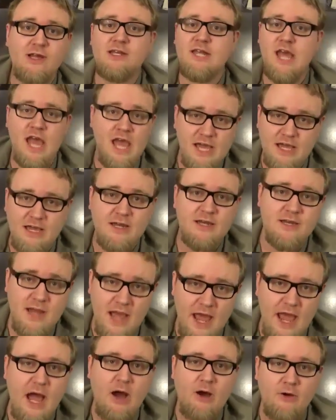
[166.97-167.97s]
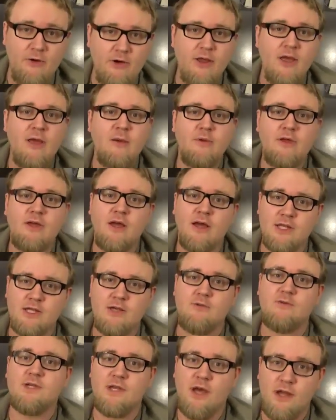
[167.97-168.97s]
taken down, because
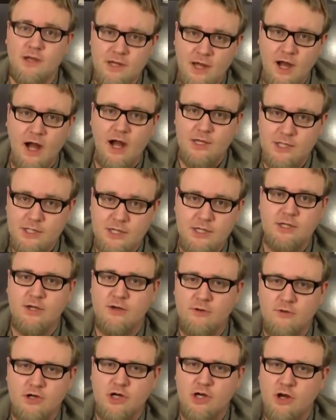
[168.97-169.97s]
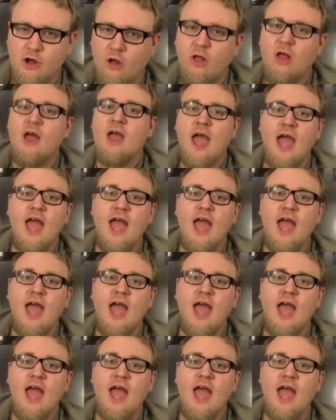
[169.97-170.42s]
it was unconstitutional.